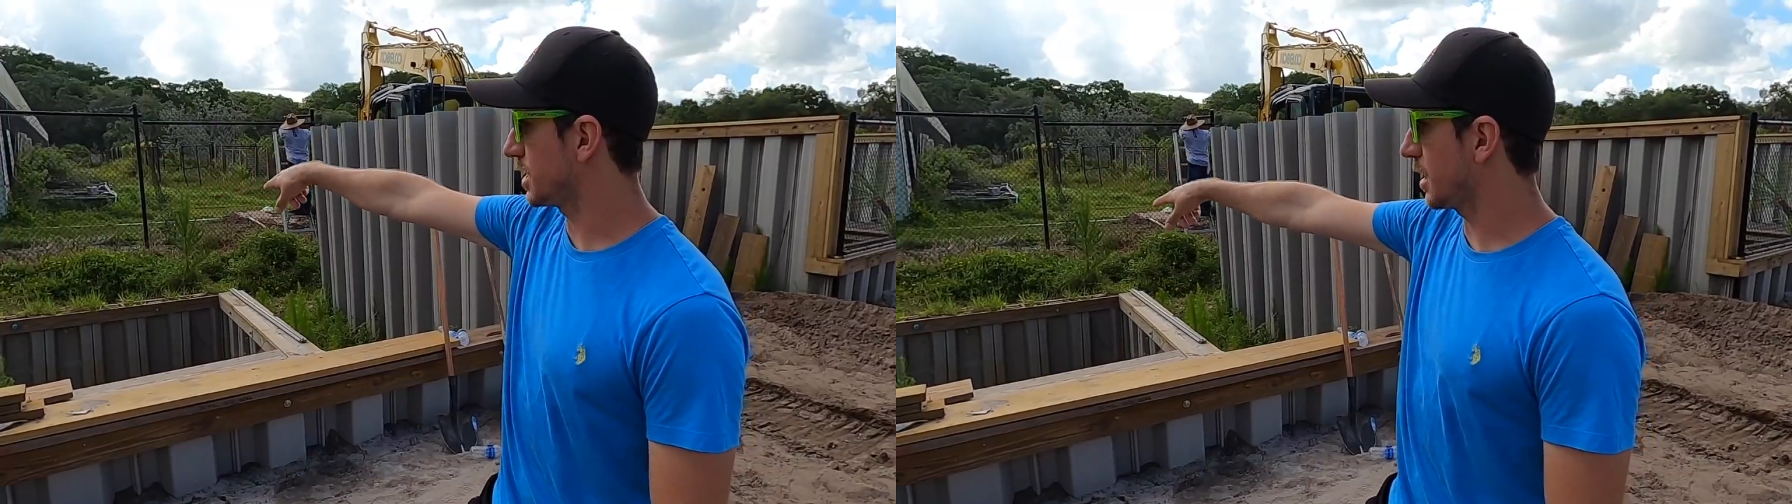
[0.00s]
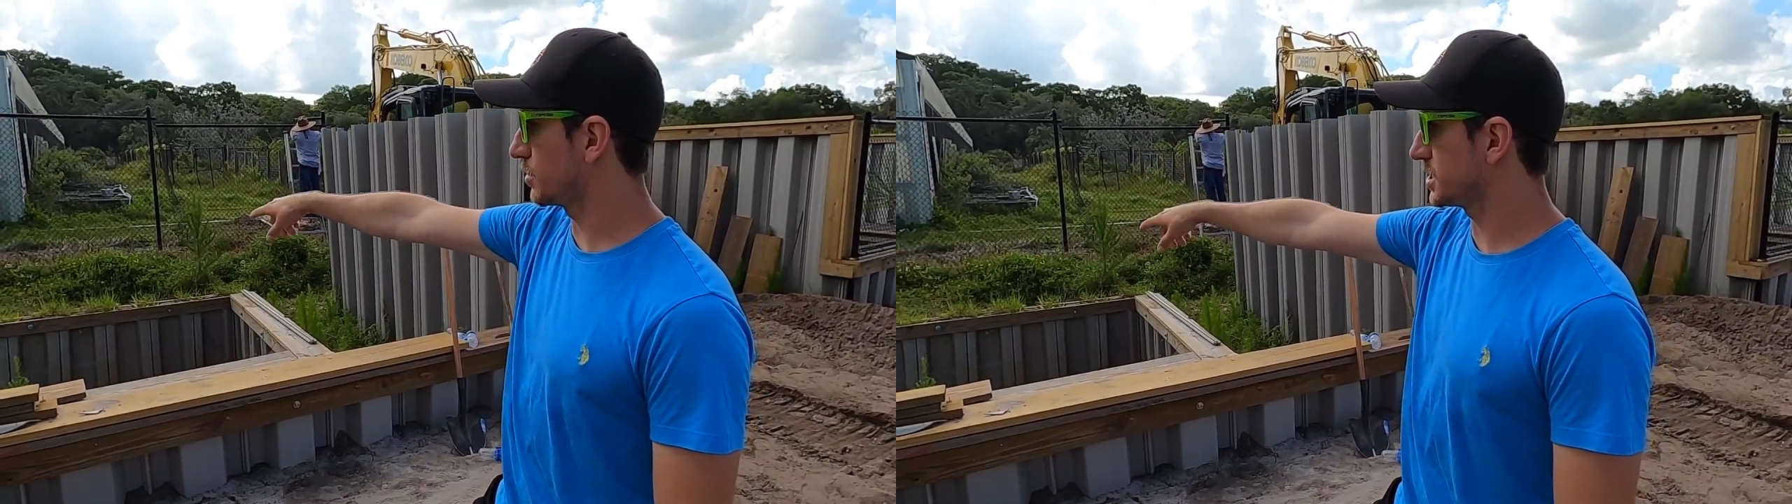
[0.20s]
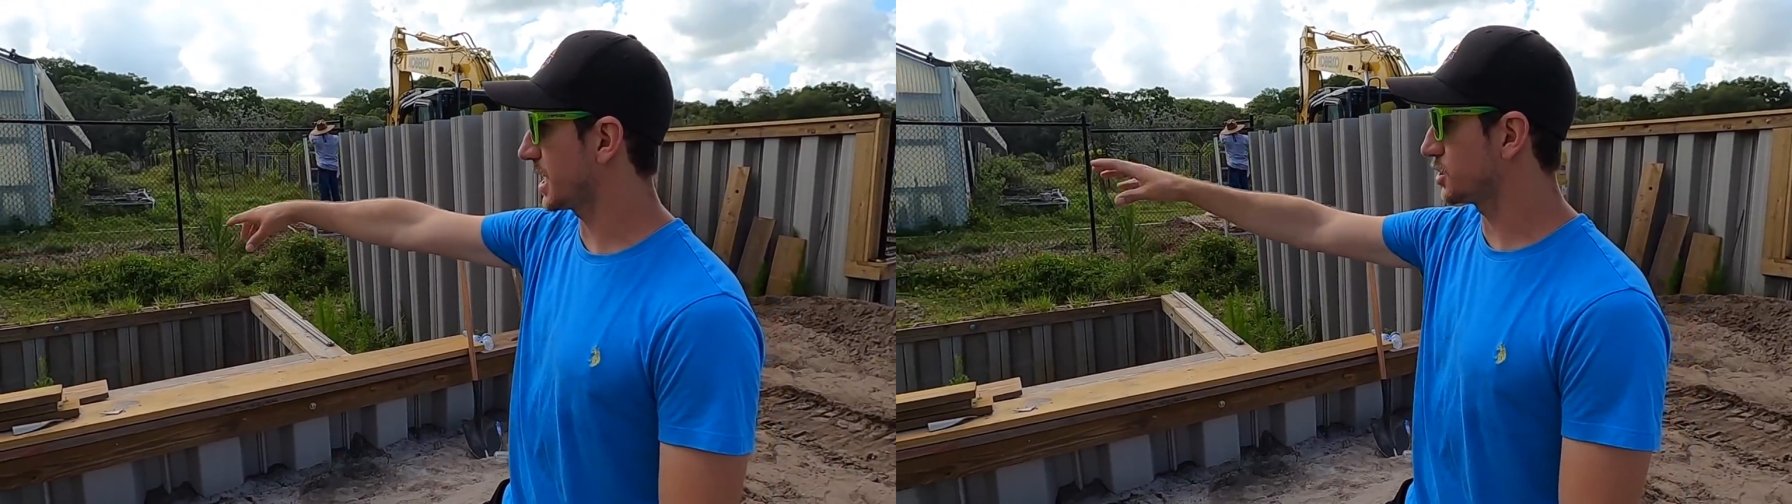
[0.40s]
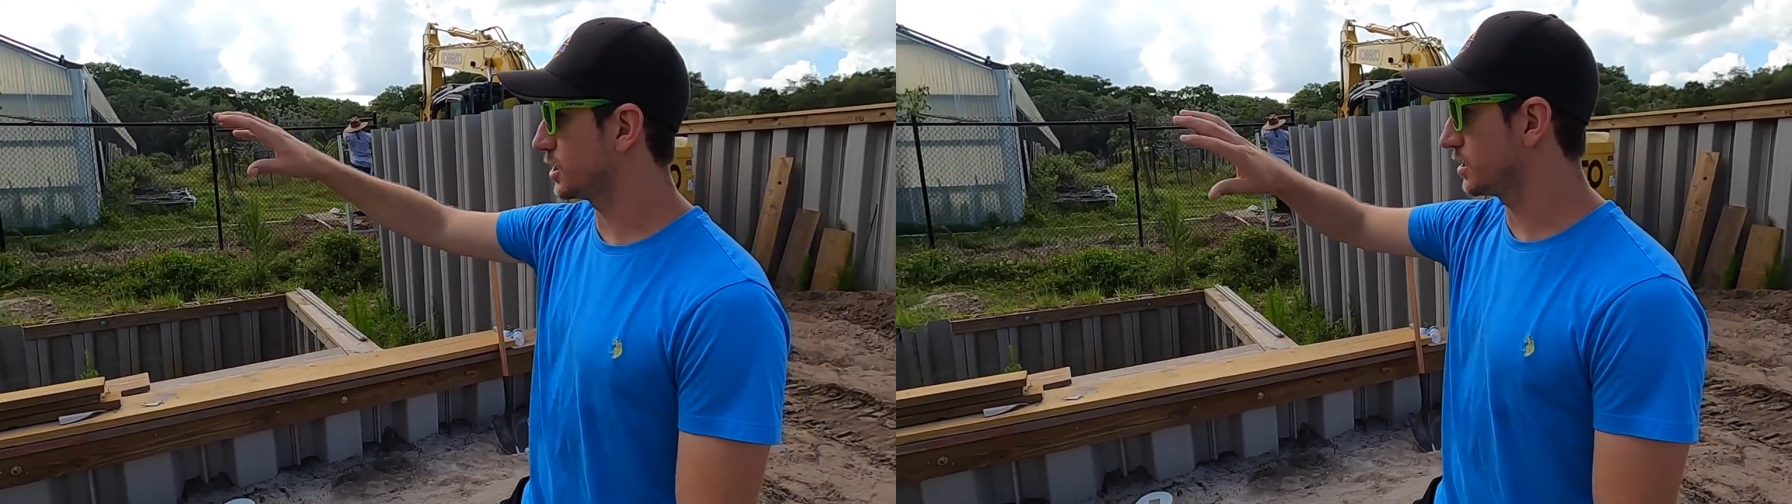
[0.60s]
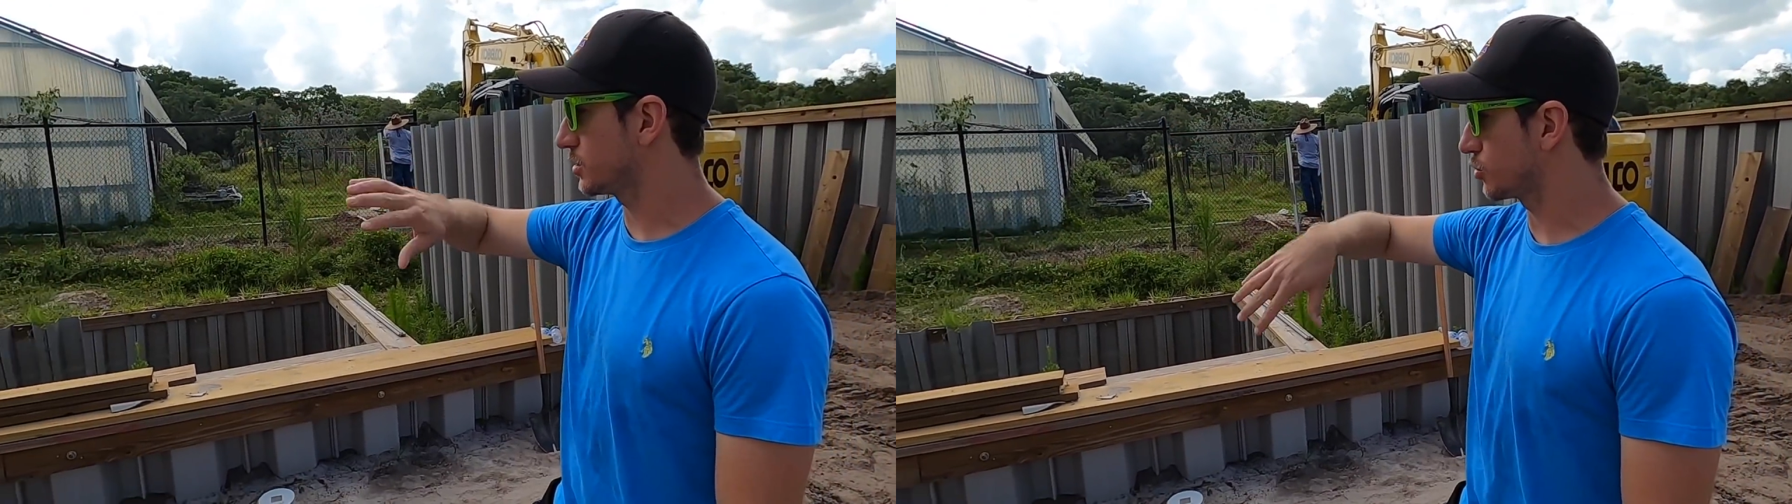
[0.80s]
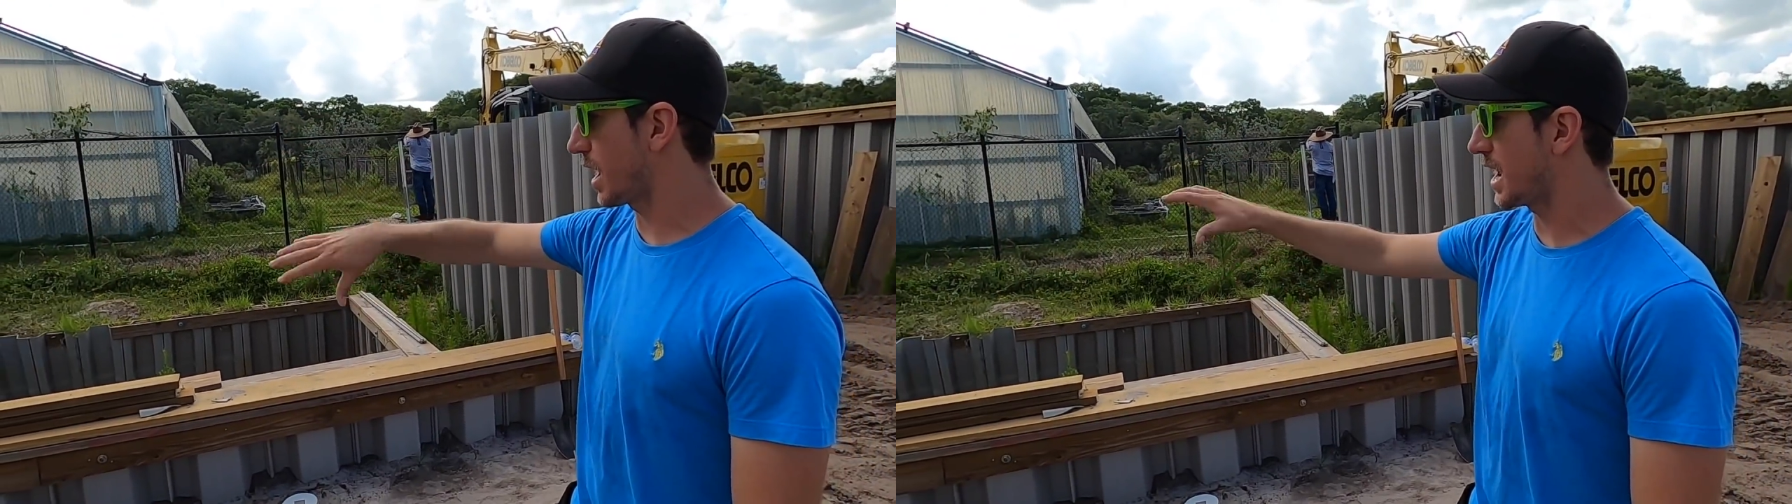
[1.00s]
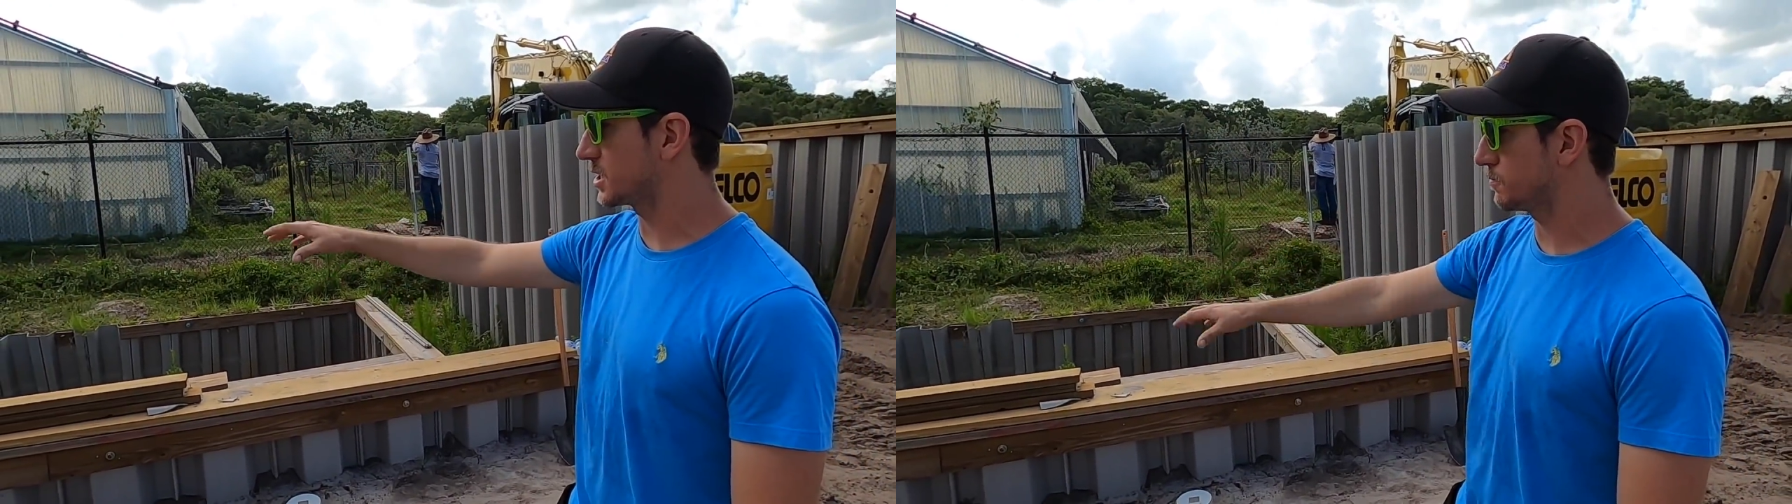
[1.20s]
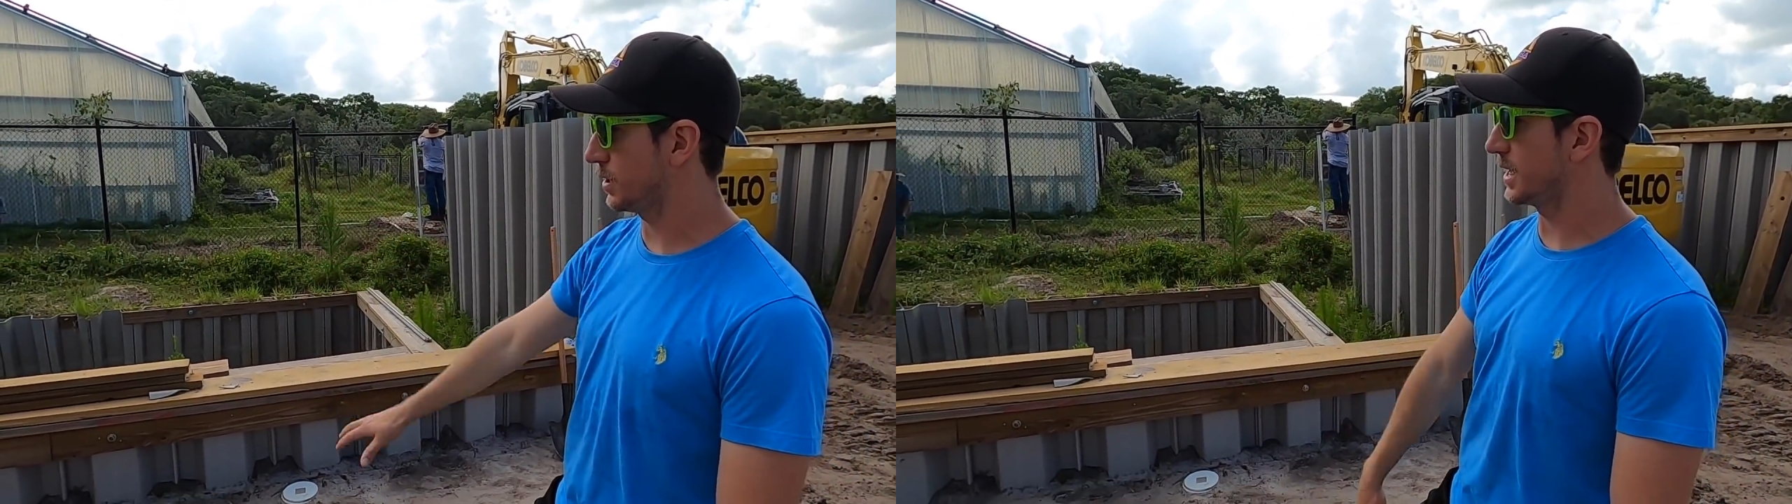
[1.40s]
a shallow section,
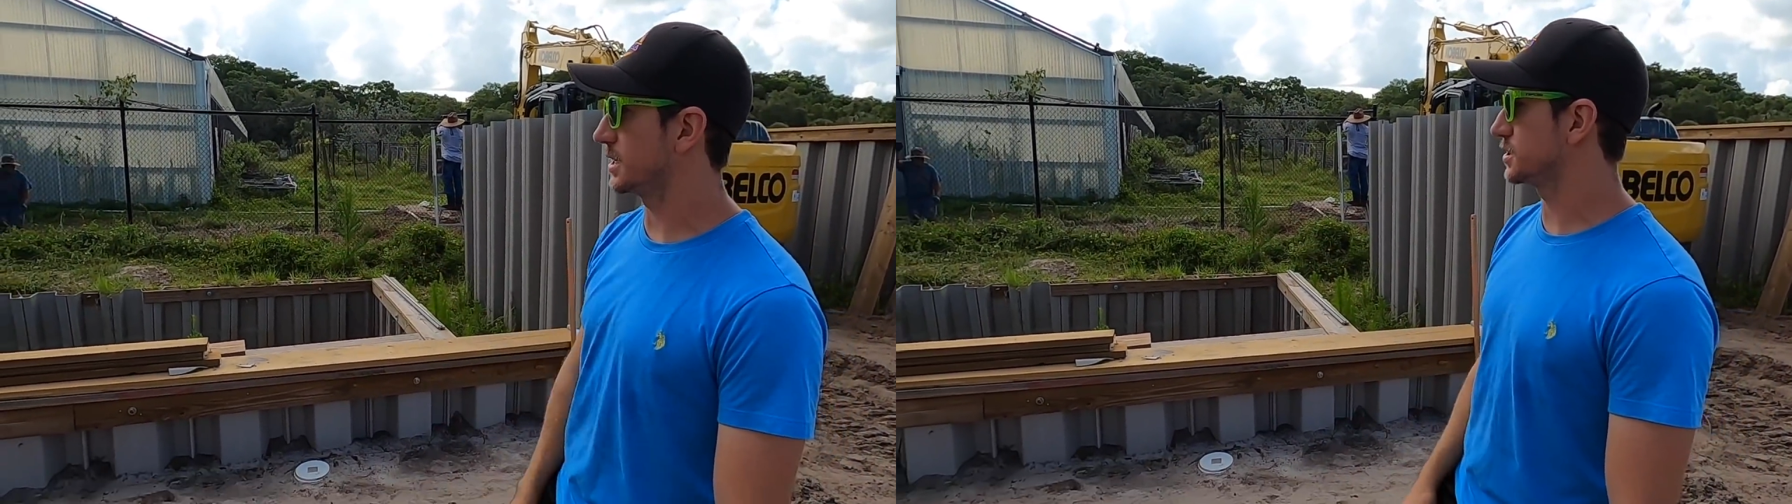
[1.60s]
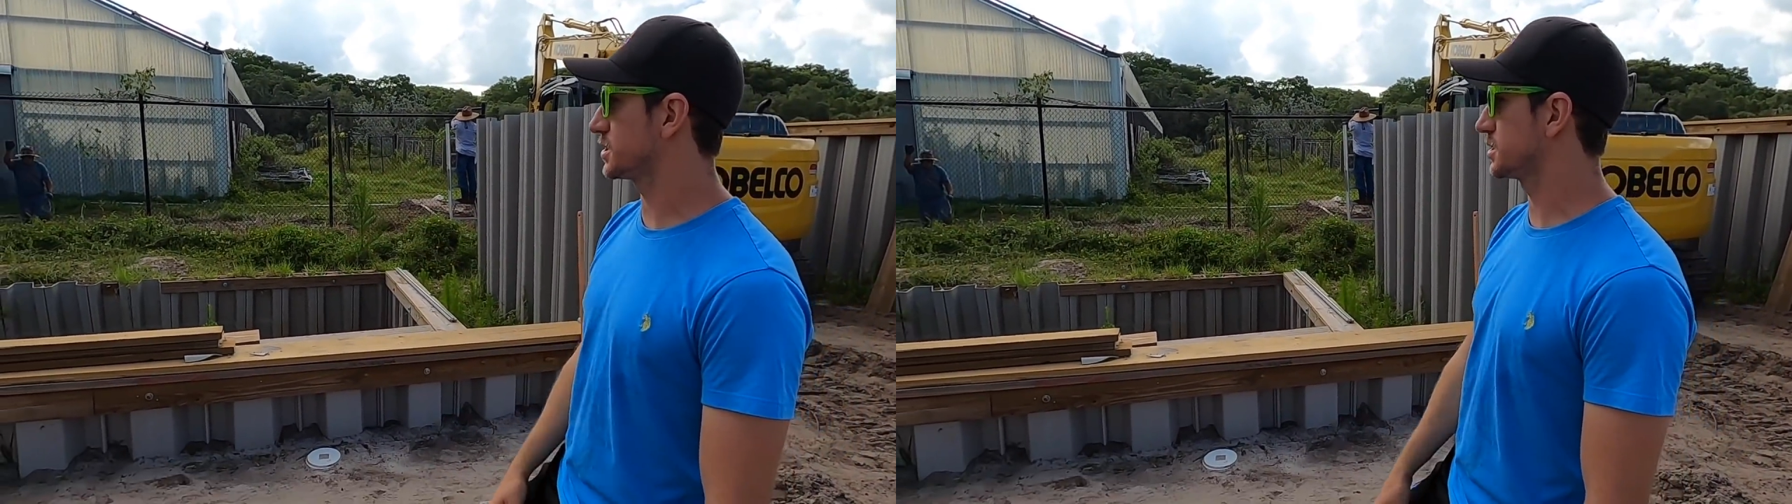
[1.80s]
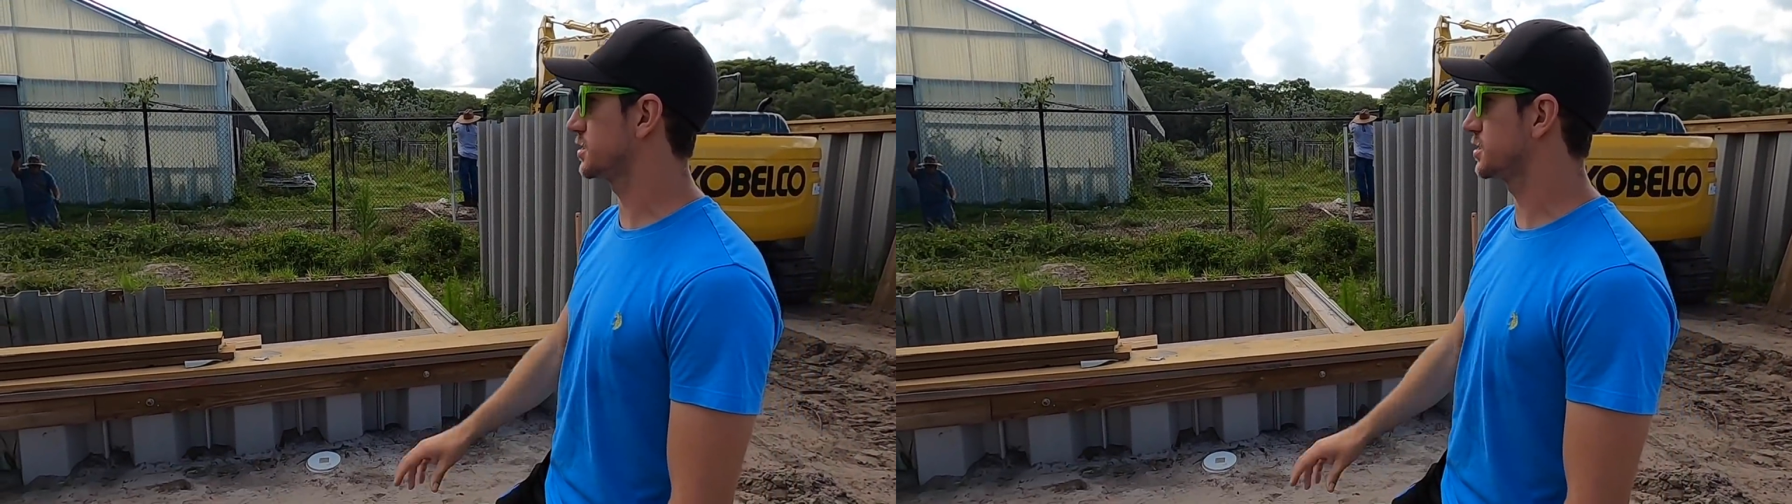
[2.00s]
grass, plants,